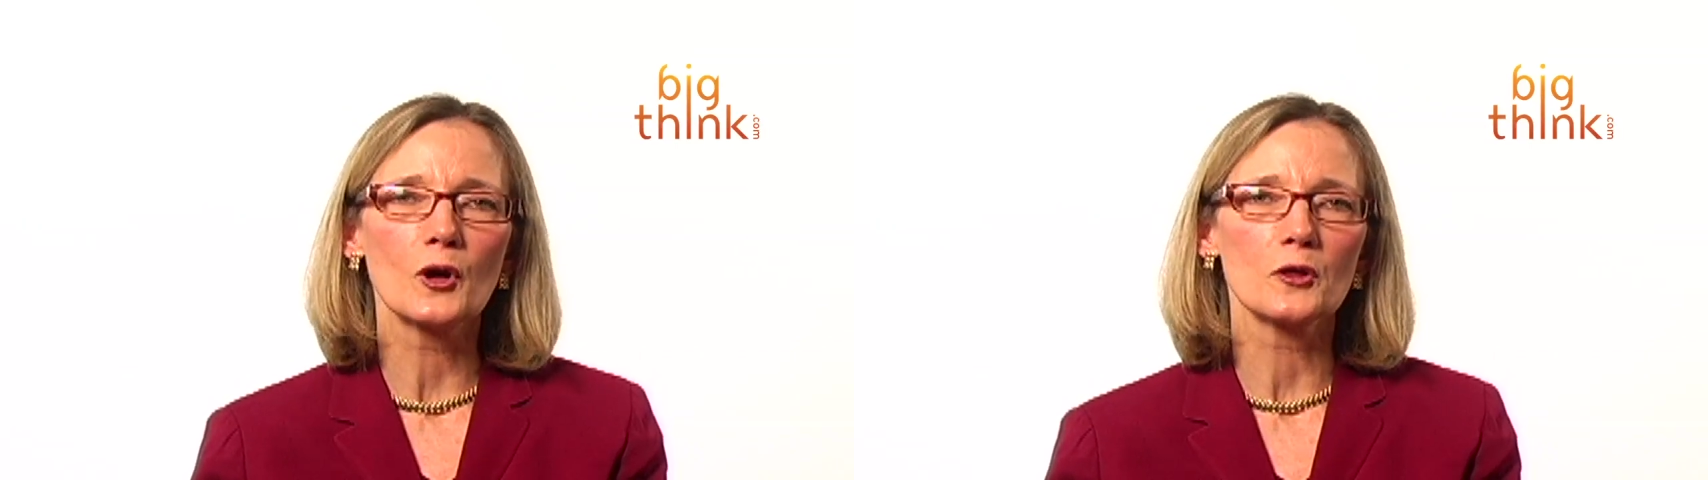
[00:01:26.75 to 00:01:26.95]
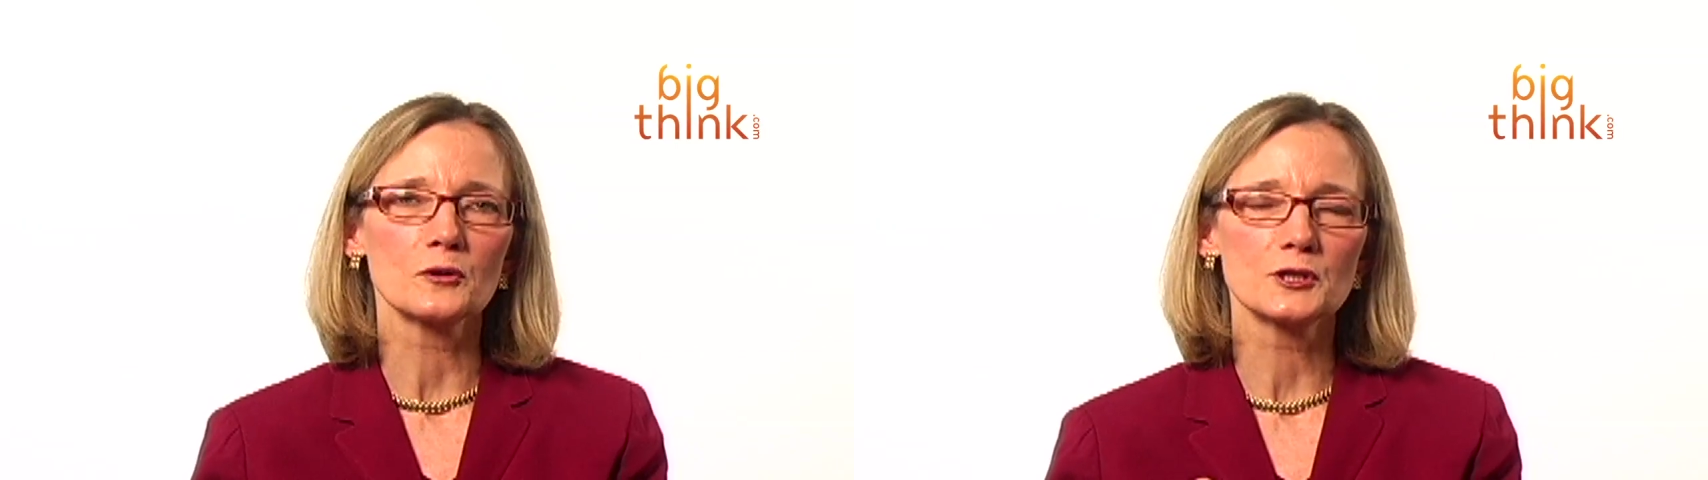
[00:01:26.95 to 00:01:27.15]

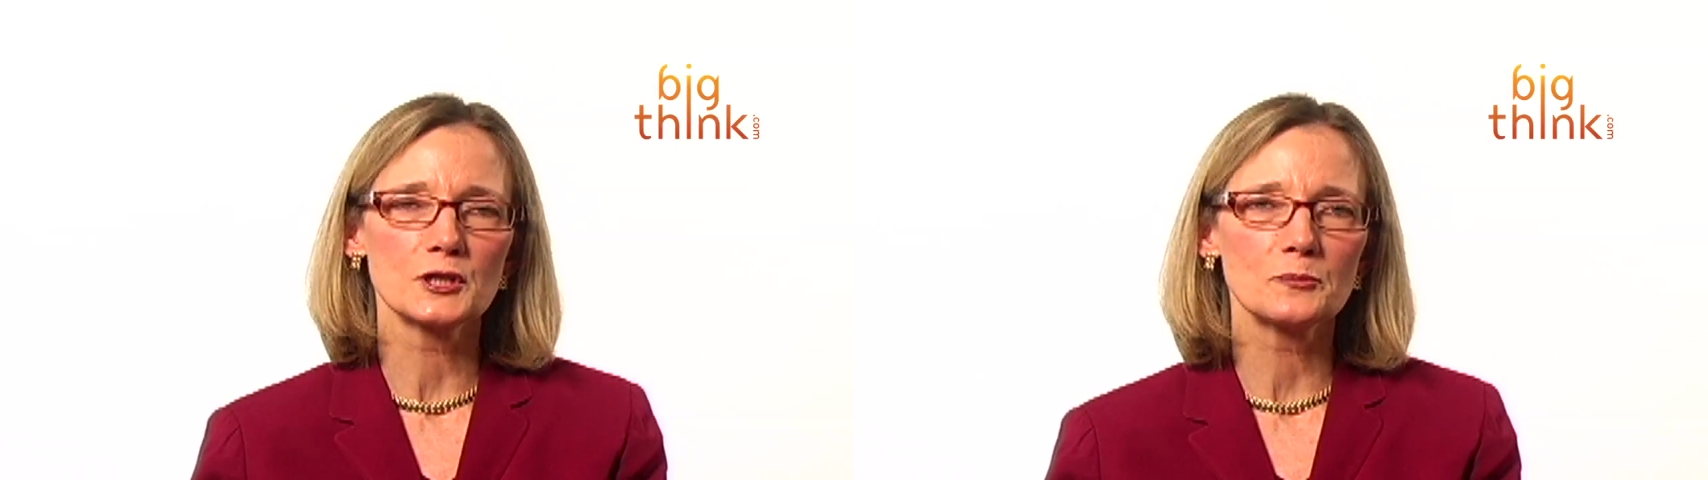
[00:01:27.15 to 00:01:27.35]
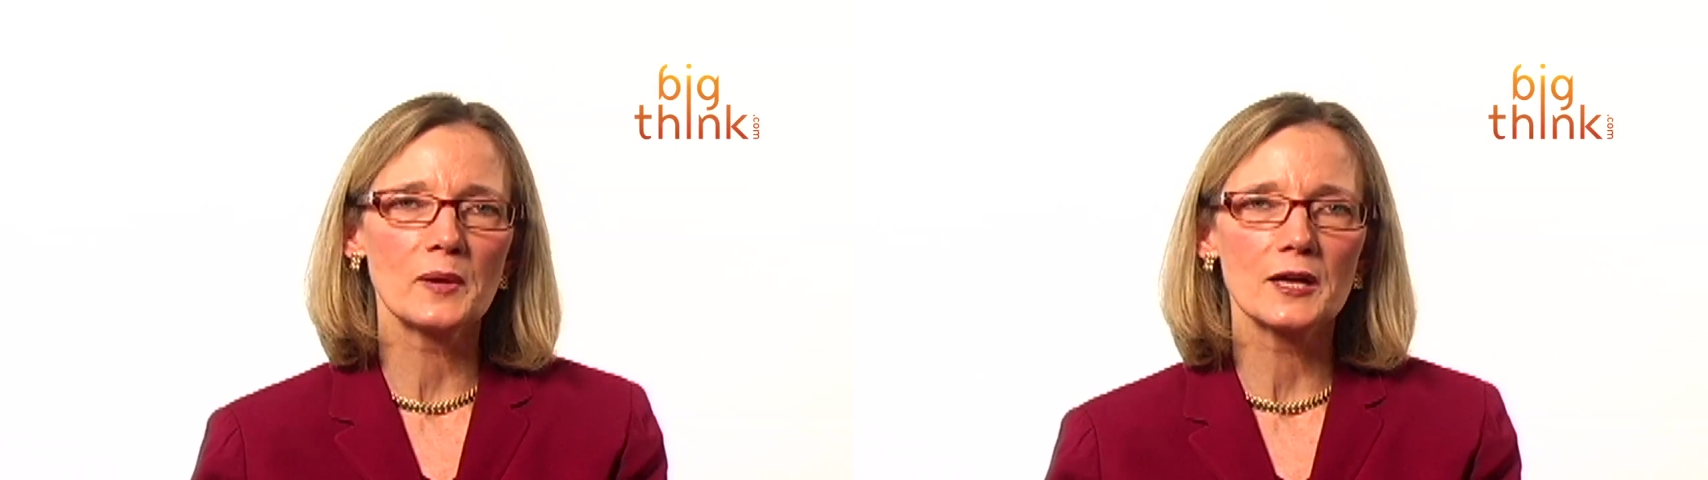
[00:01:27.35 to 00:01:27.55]
although she
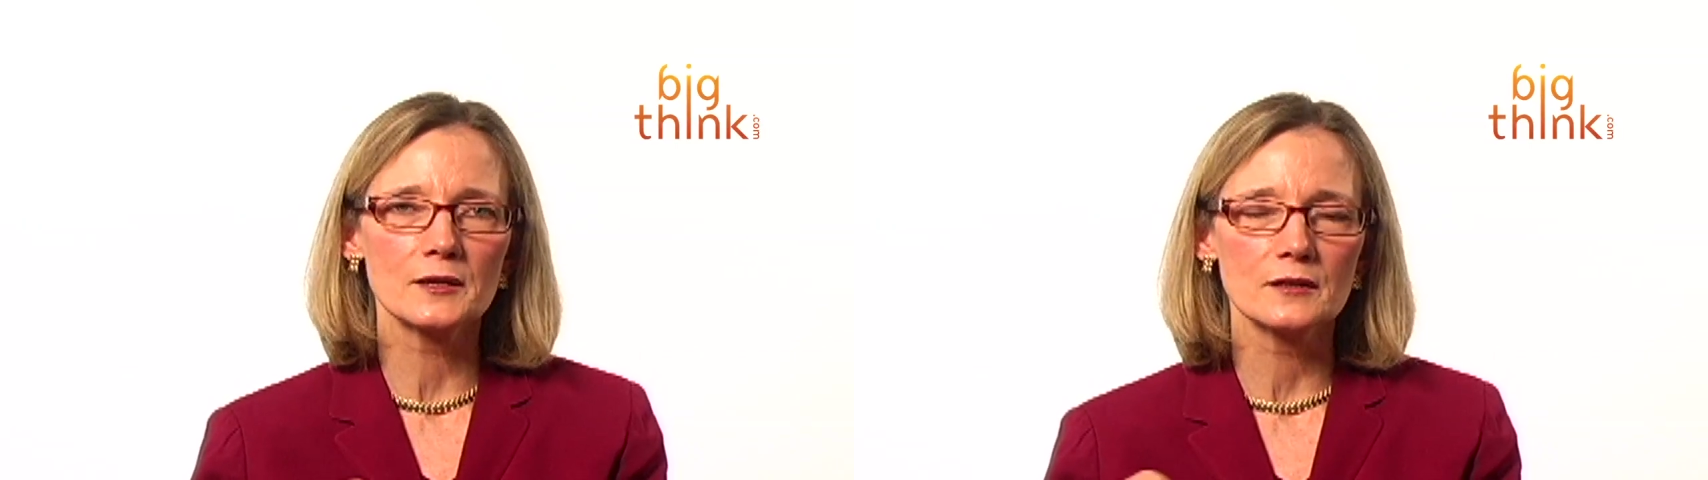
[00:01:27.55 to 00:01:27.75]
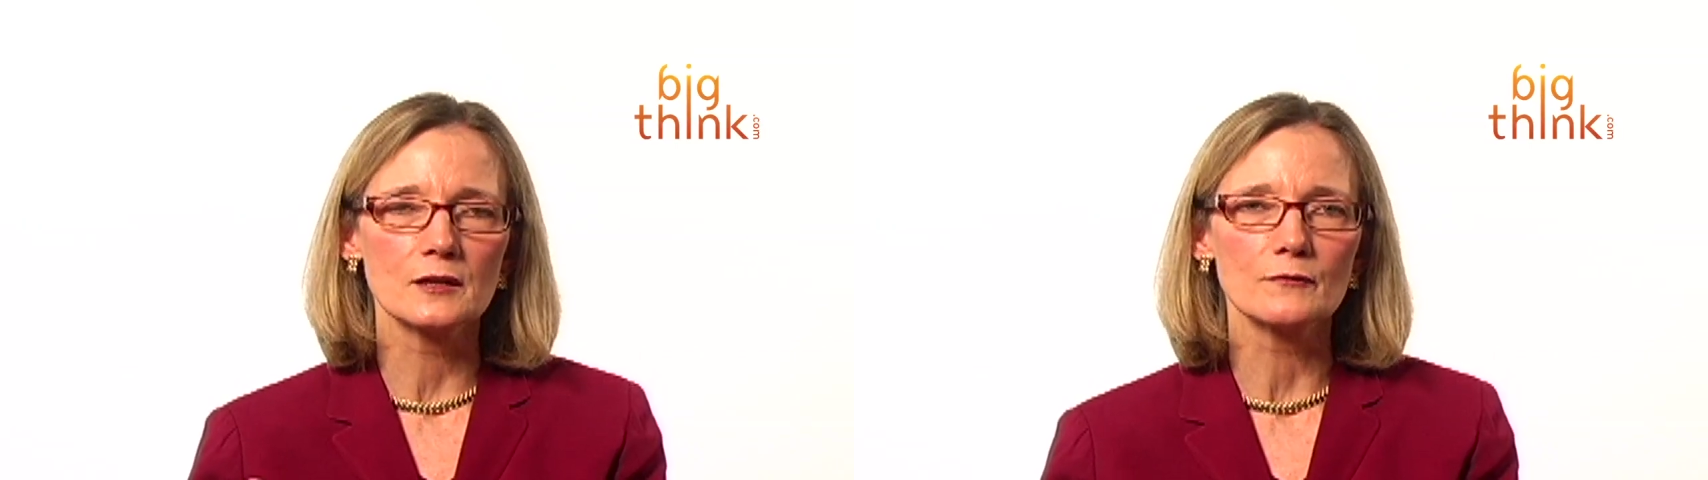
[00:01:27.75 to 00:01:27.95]
had
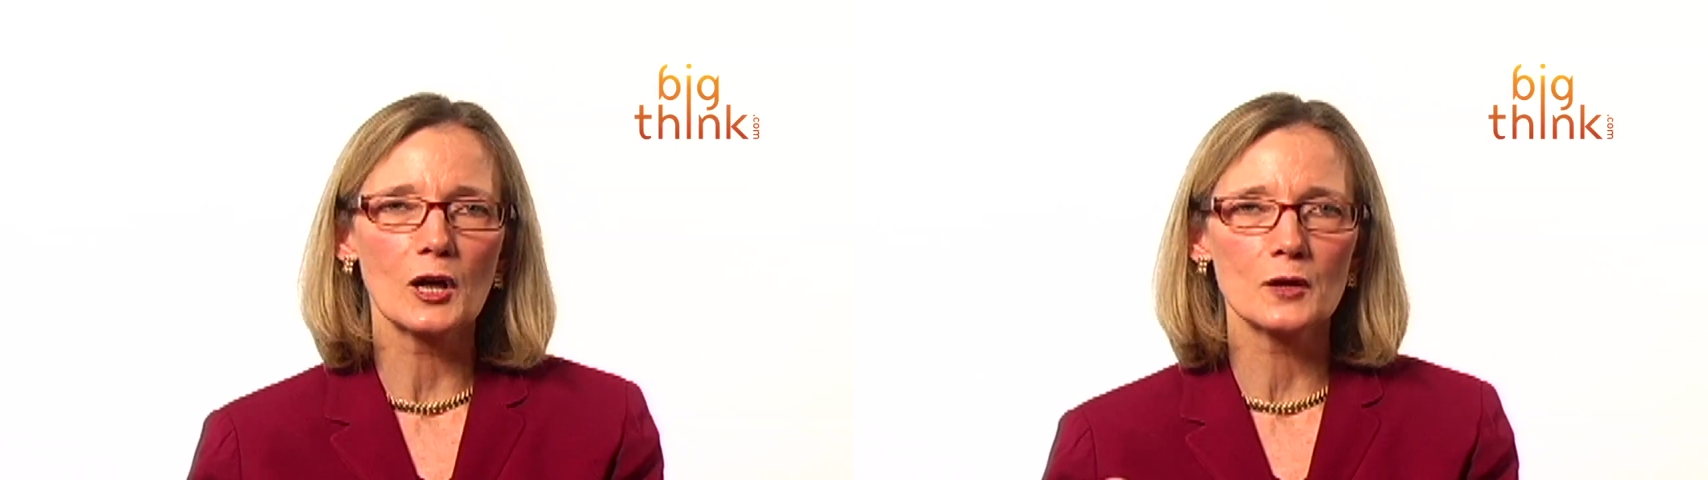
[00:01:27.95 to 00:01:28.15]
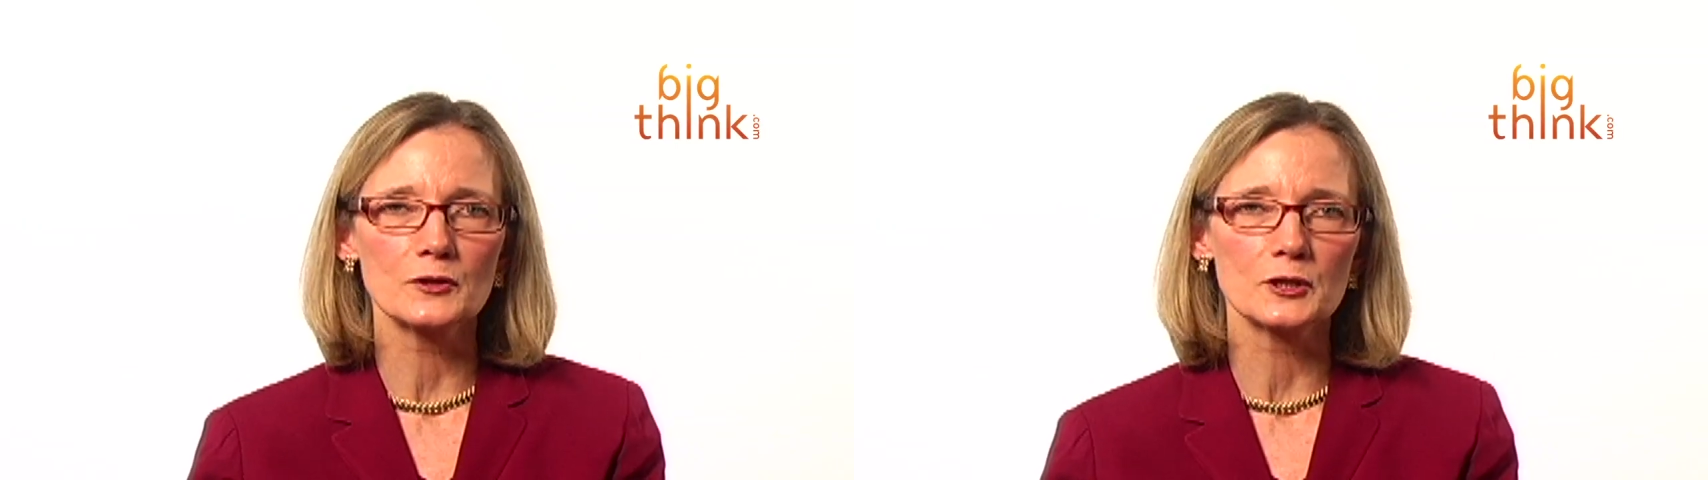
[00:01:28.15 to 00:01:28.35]
been
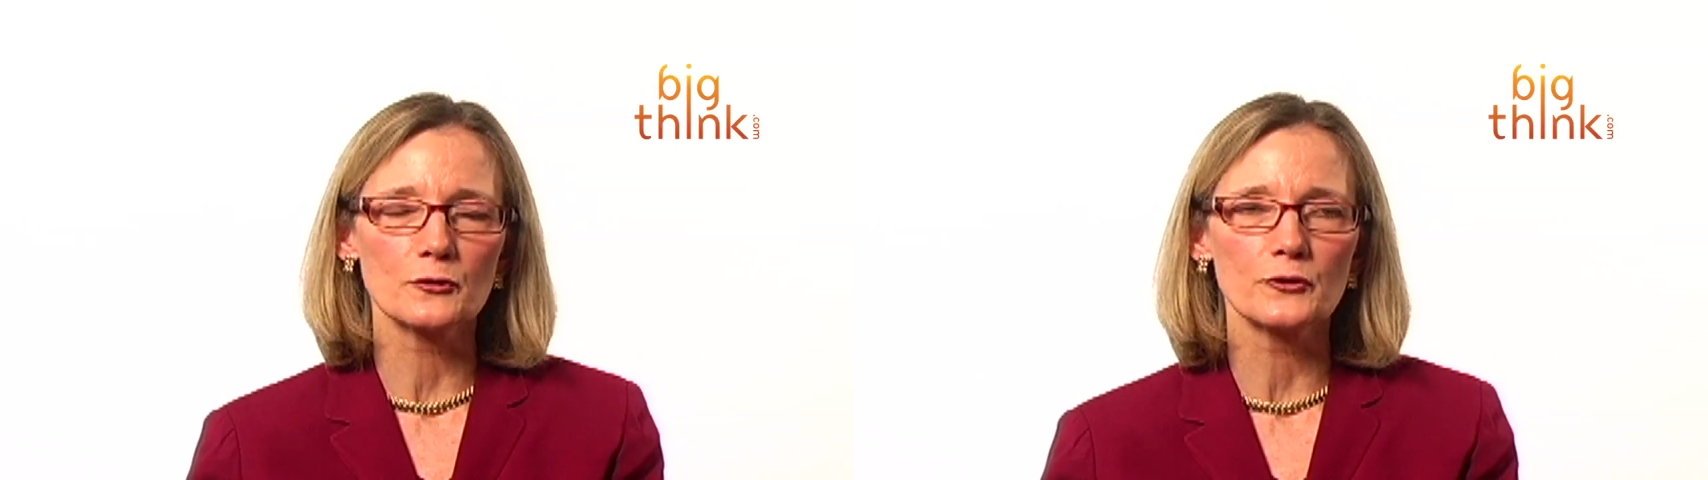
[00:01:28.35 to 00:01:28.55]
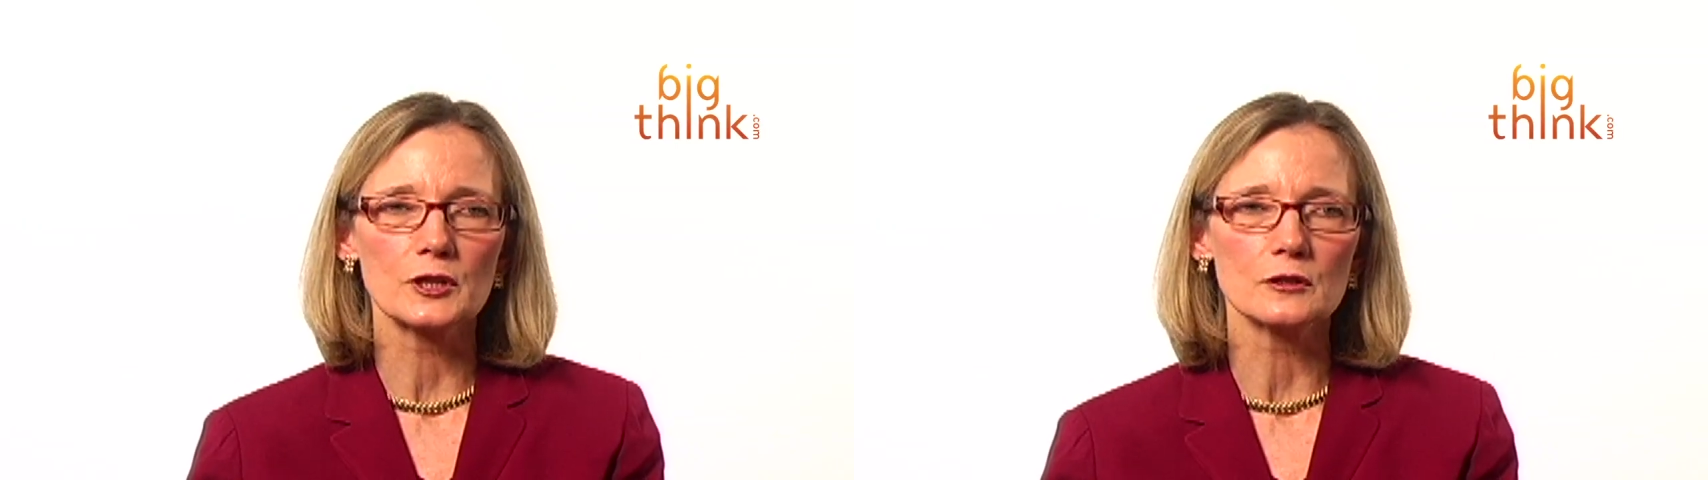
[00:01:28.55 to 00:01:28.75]
involved in the
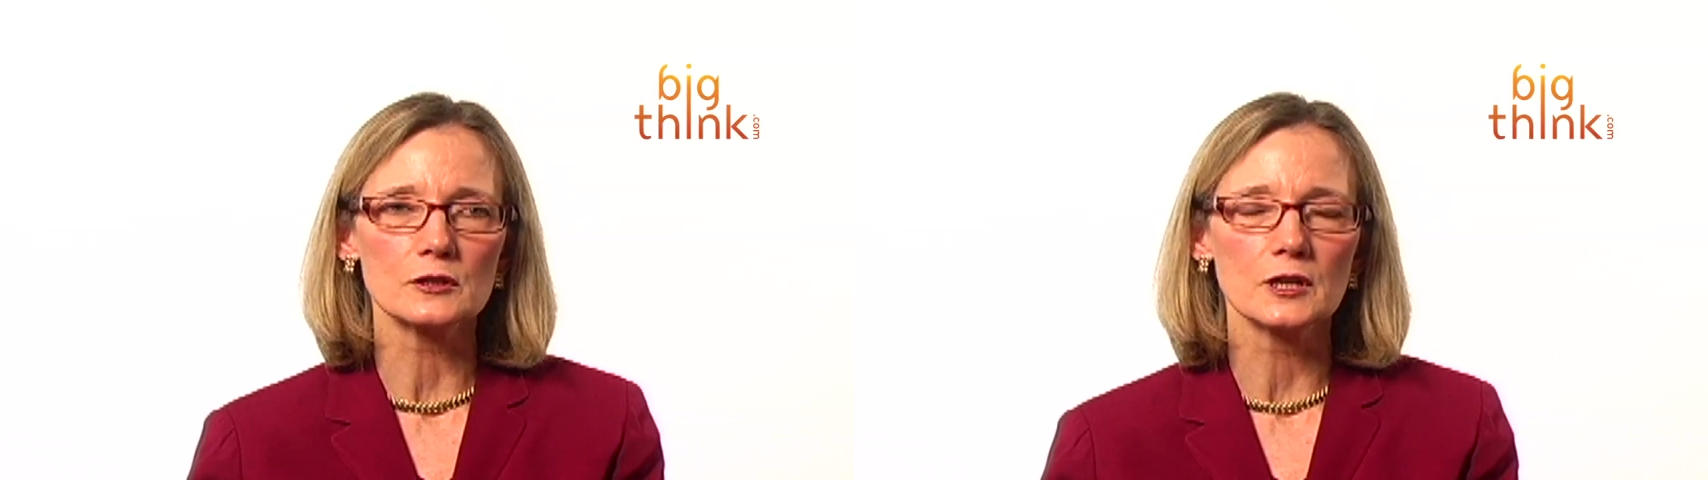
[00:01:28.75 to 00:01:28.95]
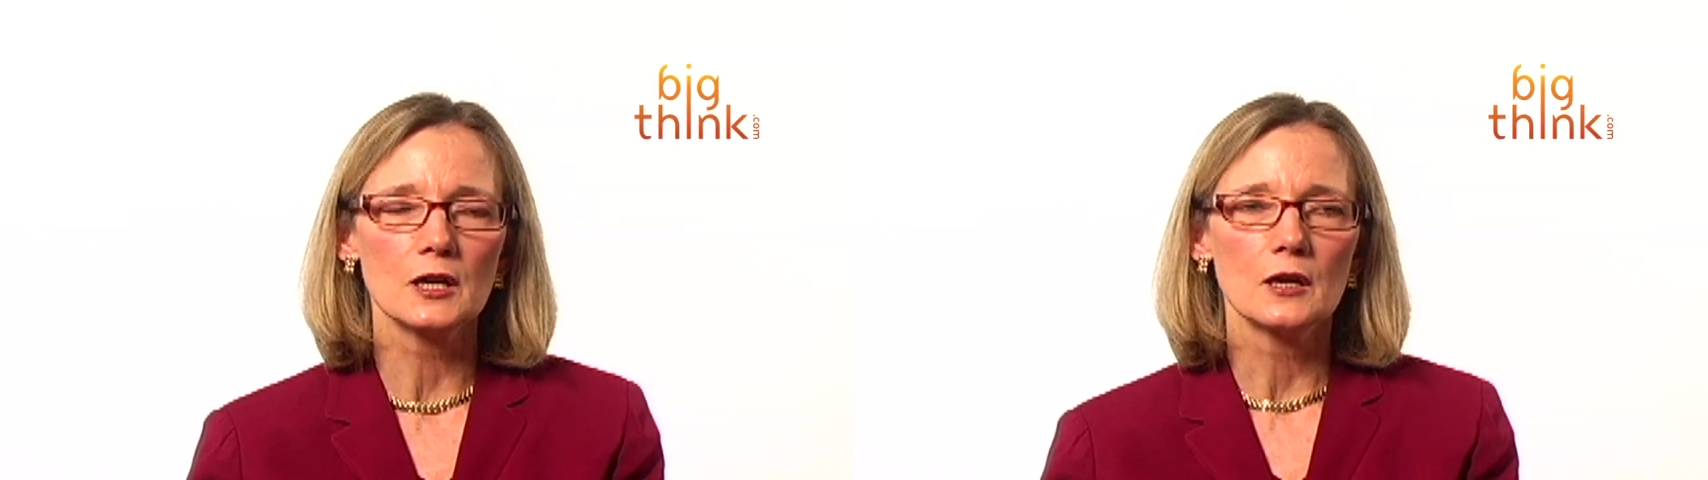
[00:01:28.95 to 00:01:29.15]
field